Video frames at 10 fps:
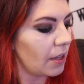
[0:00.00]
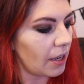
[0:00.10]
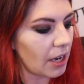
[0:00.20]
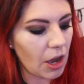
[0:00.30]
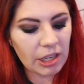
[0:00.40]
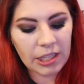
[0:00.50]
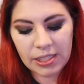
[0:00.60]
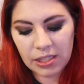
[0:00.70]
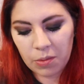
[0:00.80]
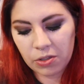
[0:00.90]
And now I
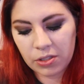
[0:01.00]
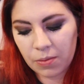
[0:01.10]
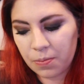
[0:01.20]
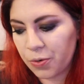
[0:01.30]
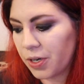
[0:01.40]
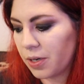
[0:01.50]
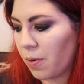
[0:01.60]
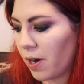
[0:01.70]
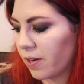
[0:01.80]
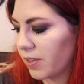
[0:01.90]
guess the most
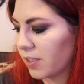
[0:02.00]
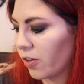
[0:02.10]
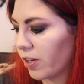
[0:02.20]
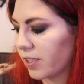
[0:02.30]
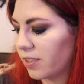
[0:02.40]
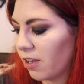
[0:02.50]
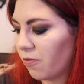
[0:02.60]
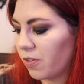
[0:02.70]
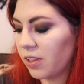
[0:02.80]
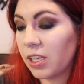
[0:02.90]
important part of this look is
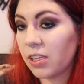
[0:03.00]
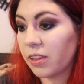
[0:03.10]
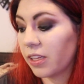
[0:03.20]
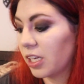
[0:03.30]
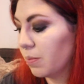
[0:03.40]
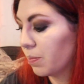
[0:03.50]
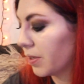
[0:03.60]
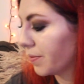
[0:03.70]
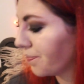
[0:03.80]
definitely the lip.